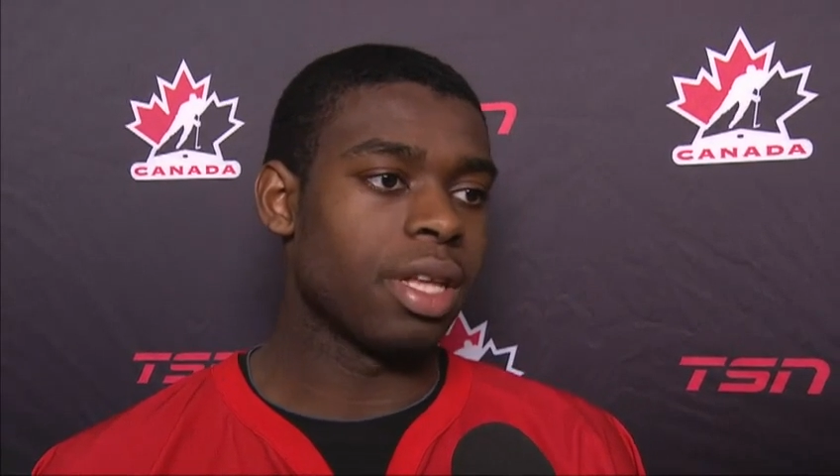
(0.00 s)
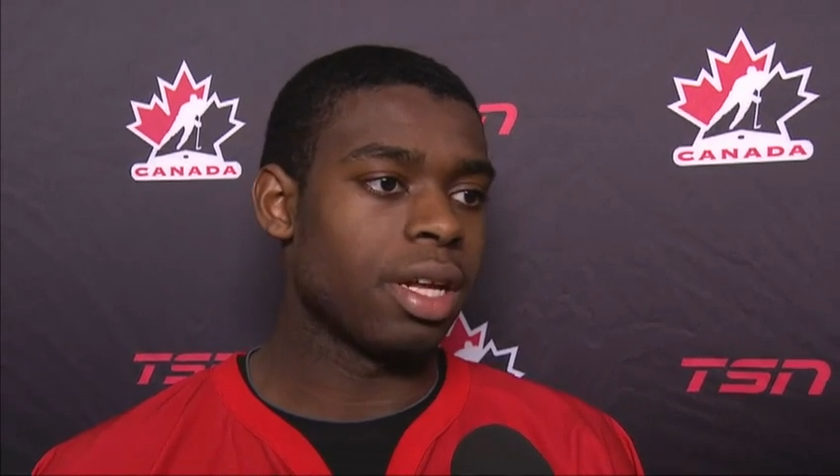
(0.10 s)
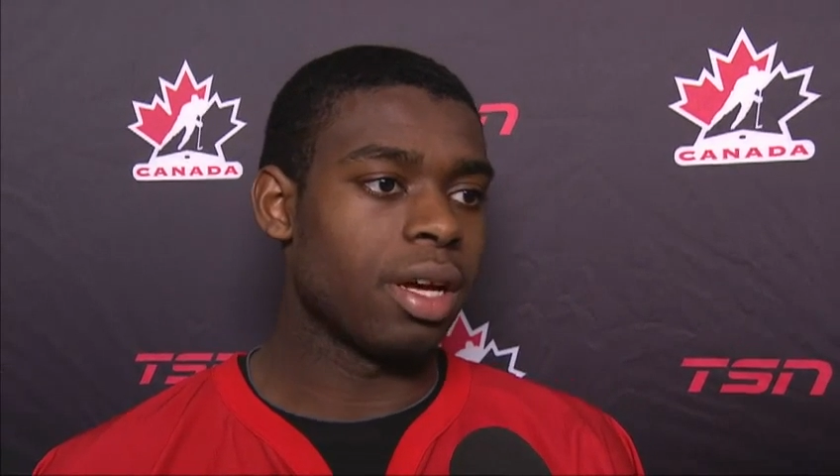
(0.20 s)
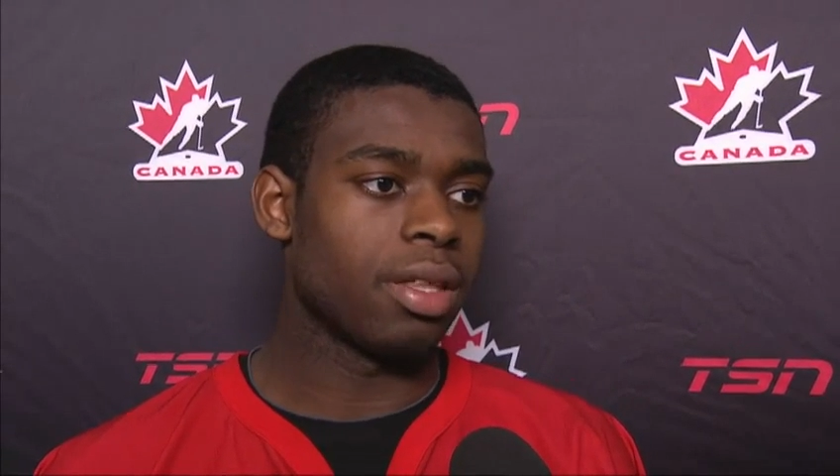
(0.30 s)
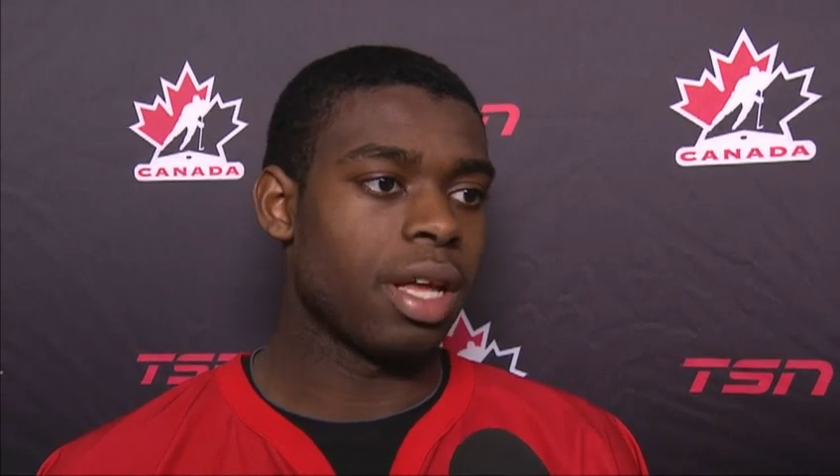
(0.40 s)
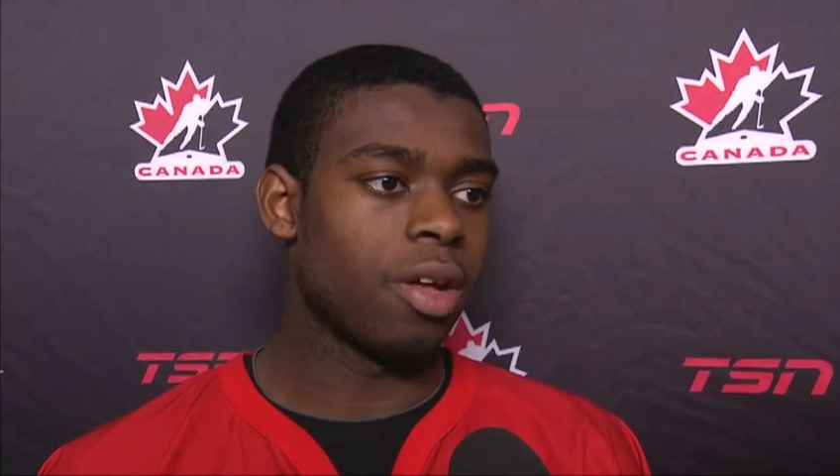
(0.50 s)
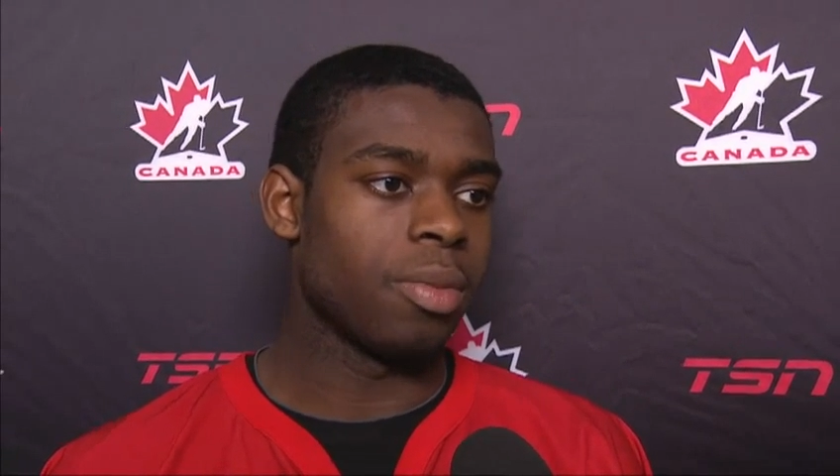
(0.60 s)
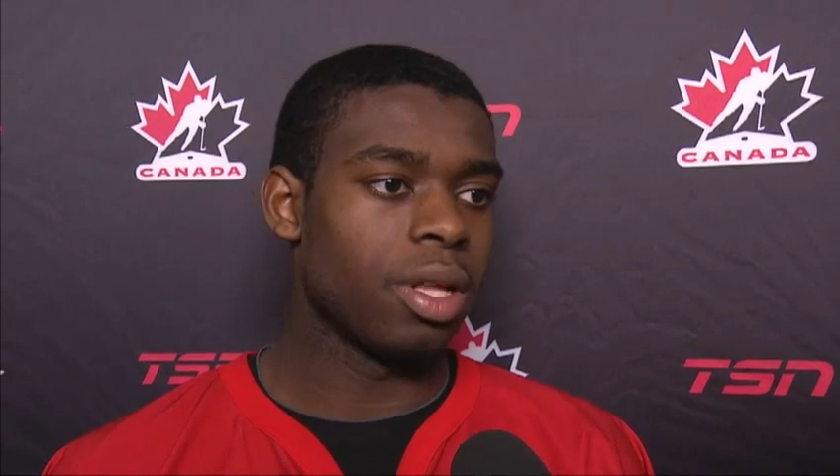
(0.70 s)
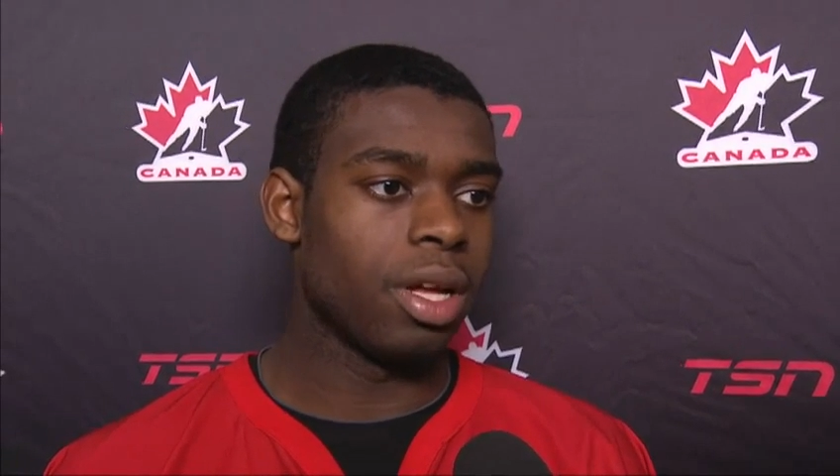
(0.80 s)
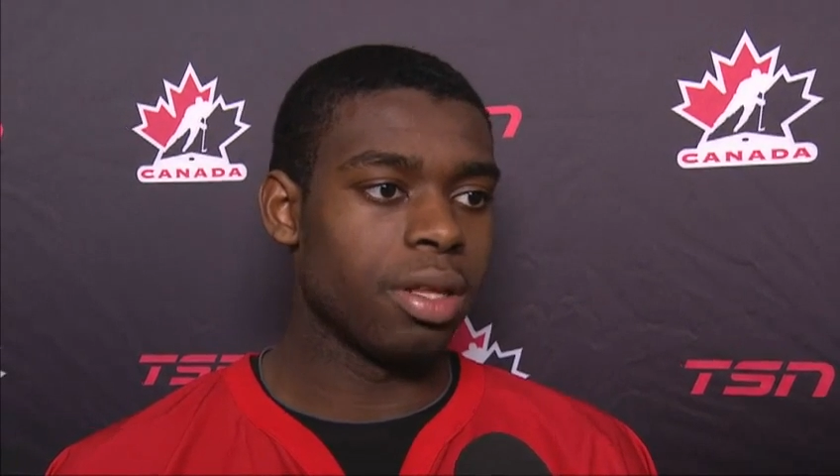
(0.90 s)
that
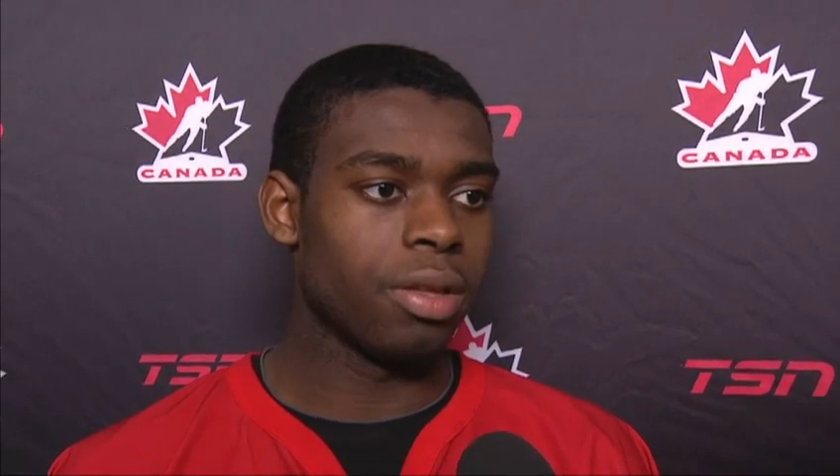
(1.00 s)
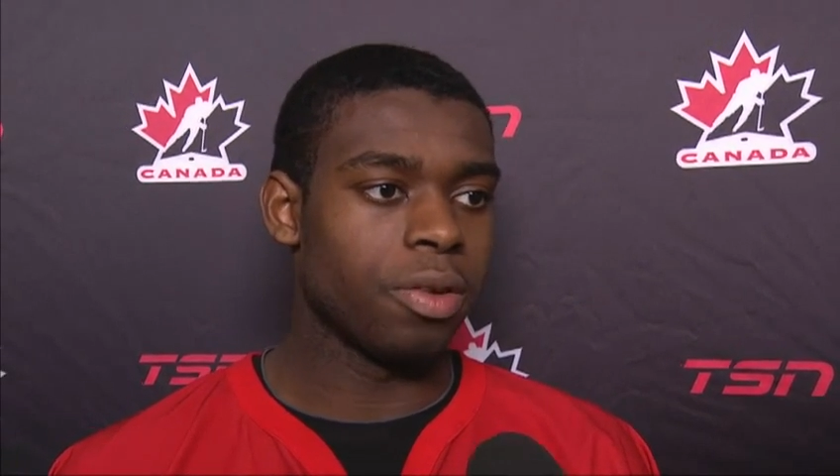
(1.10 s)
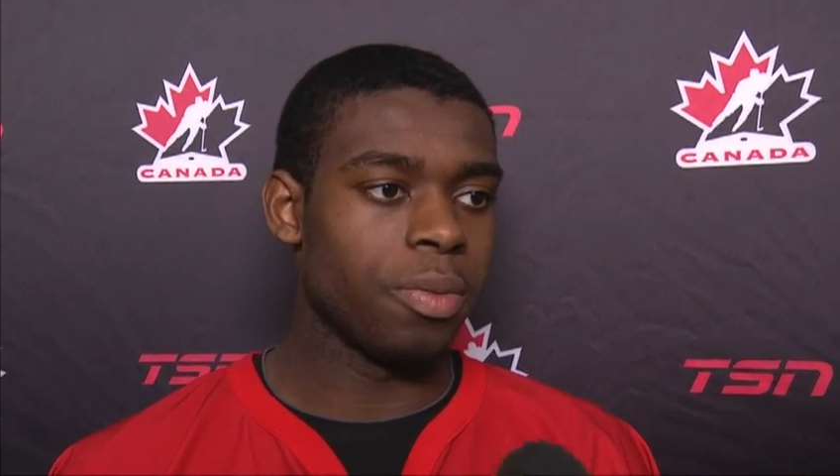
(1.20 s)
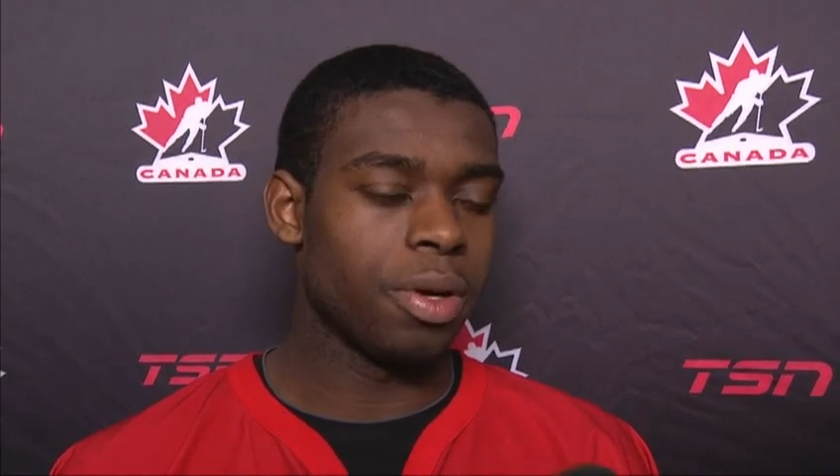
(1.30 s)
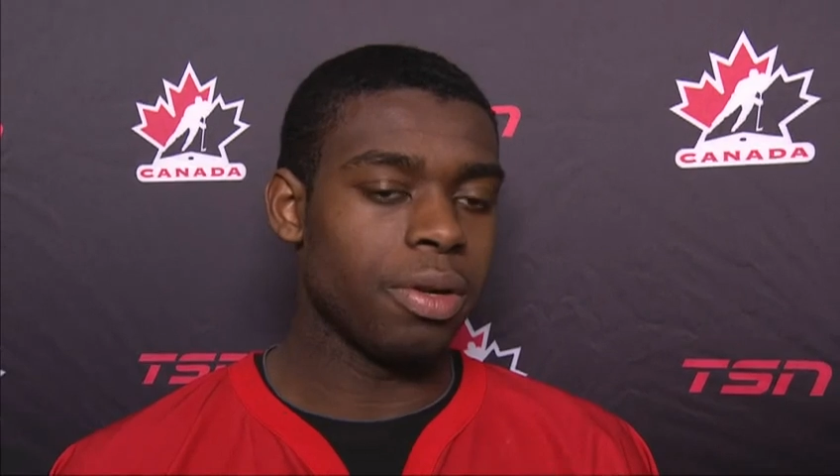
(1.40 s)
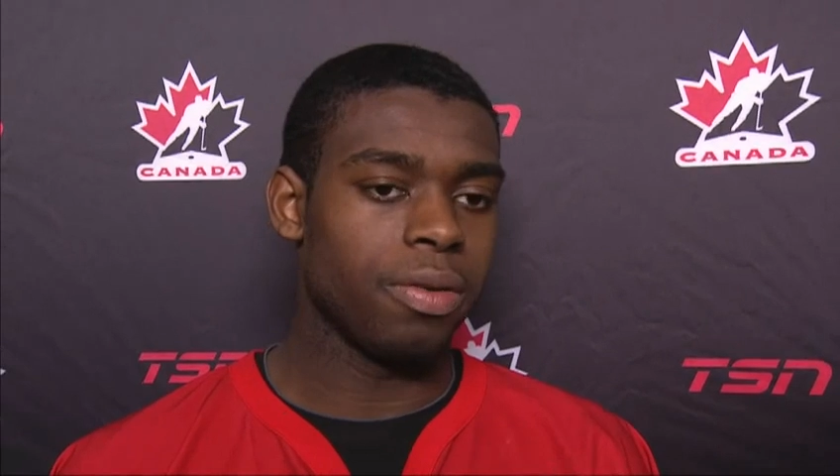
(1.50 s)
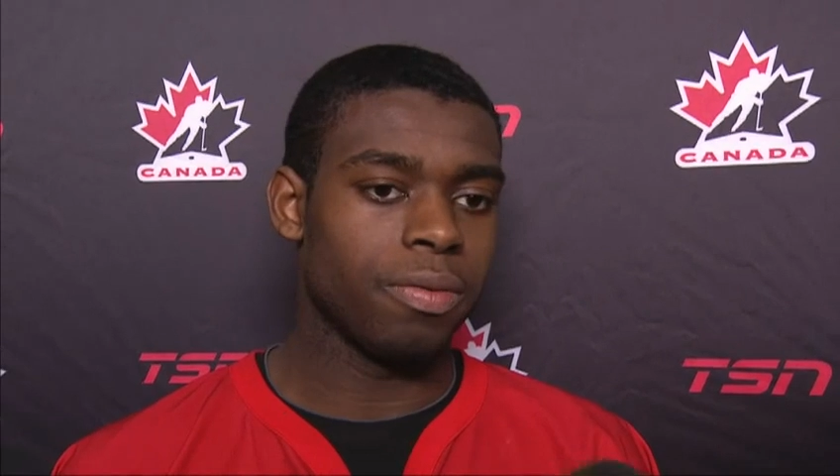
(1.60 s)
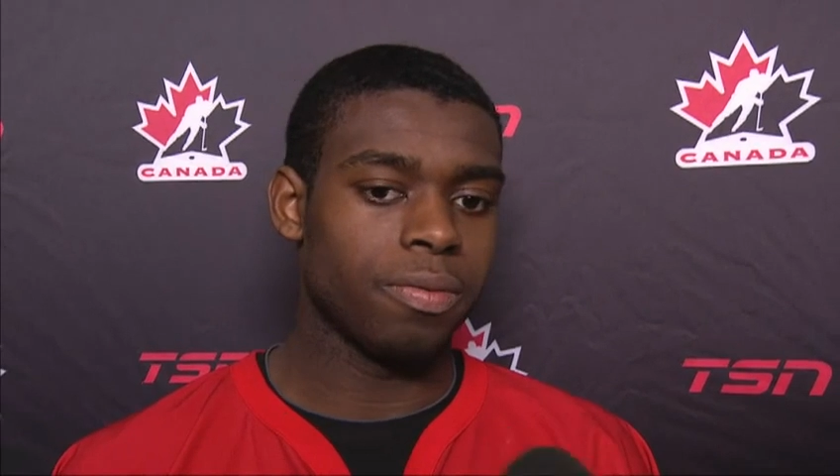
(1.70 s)
helped me a lot in the third period.